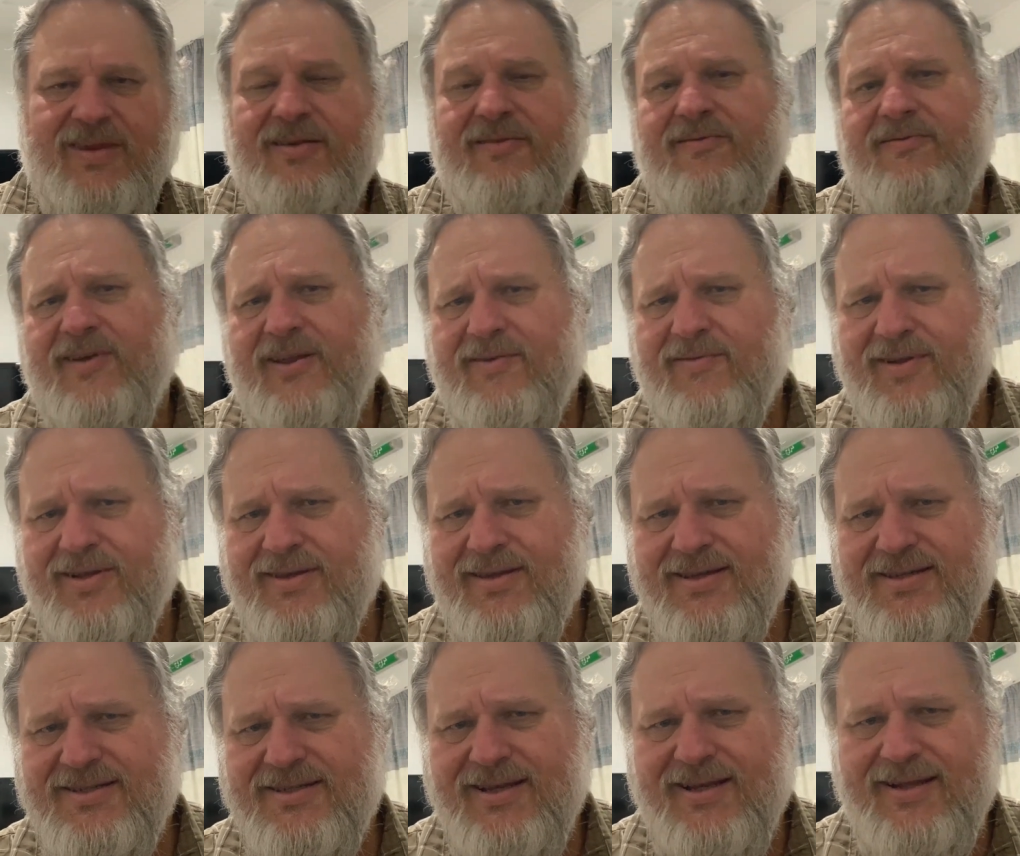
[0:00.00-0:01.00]
favorite
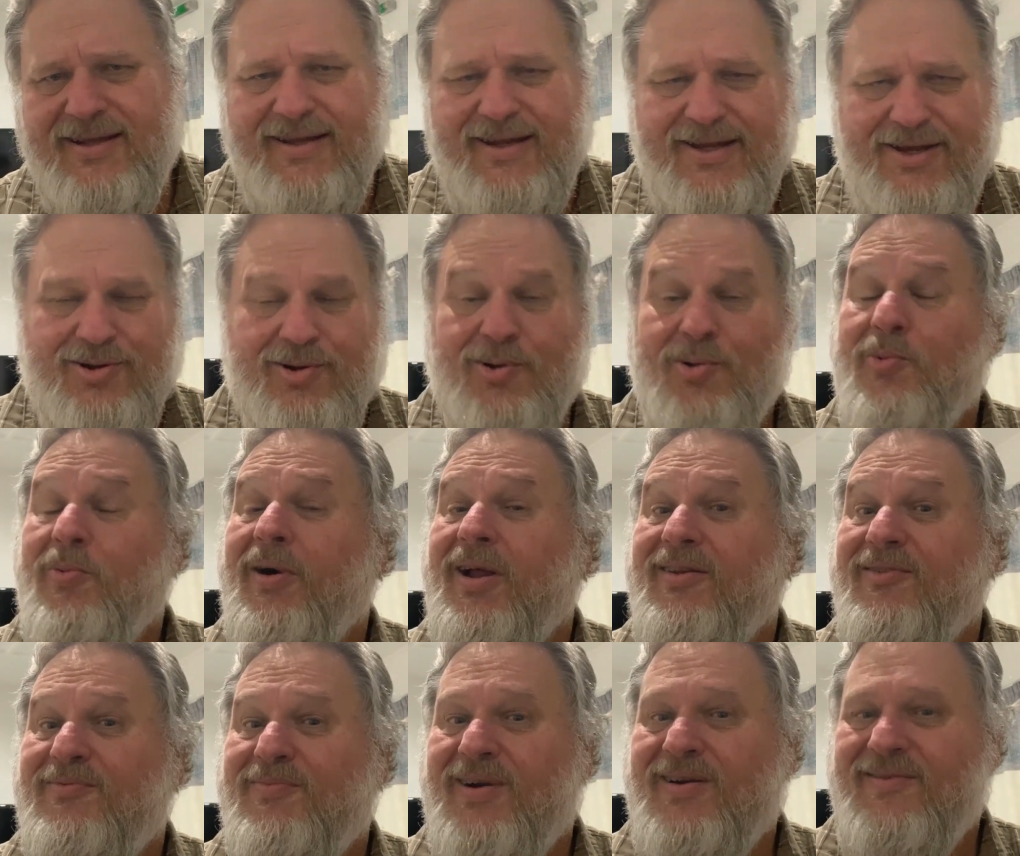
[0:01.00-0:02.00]
distillery, or one
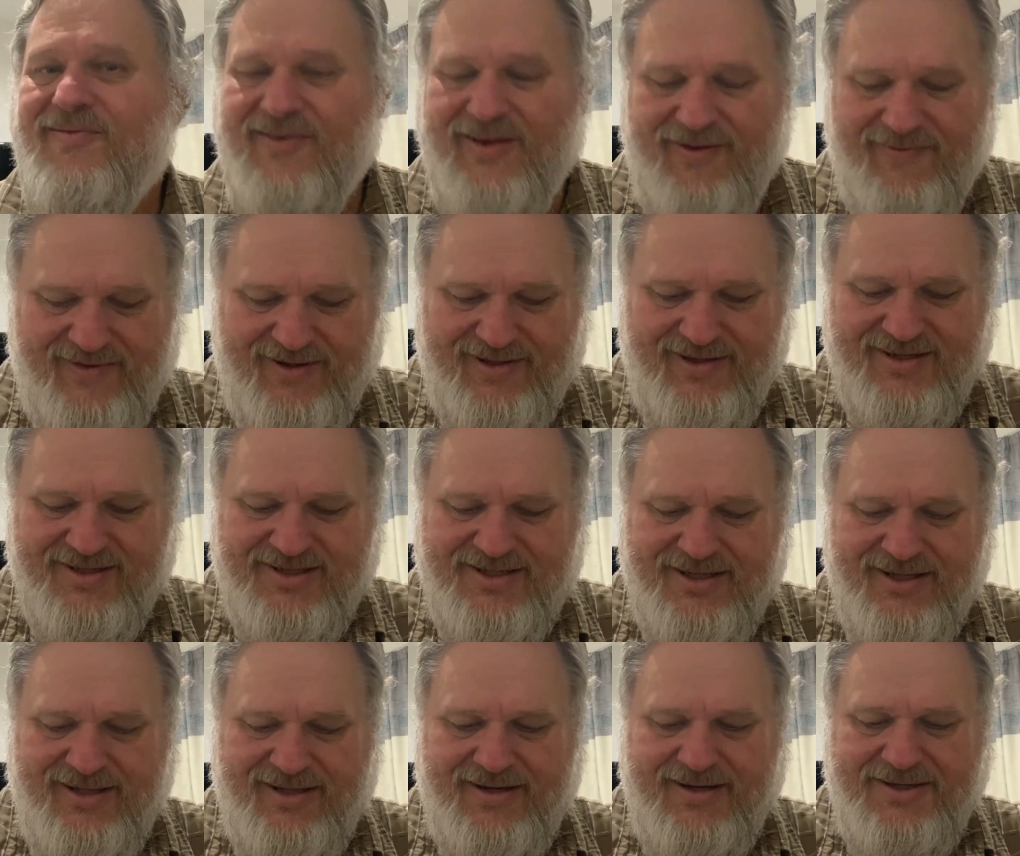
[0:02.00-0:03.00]
of my favorite
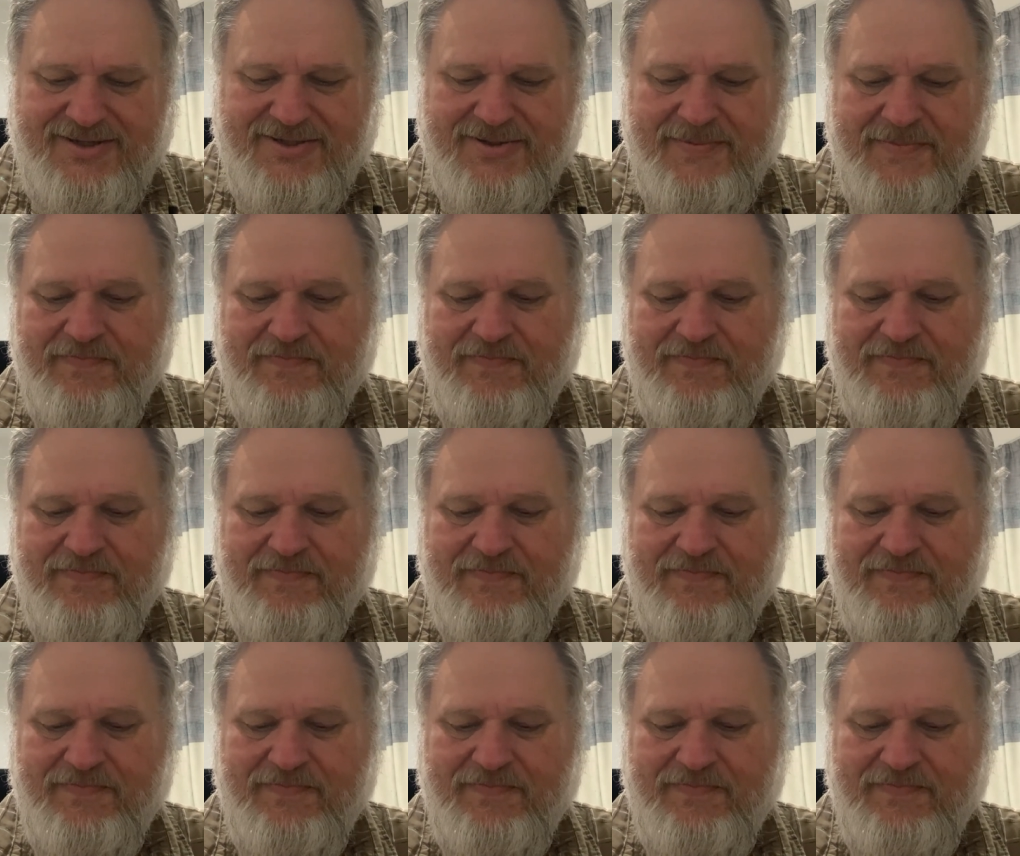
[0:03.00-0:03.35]
distilleries,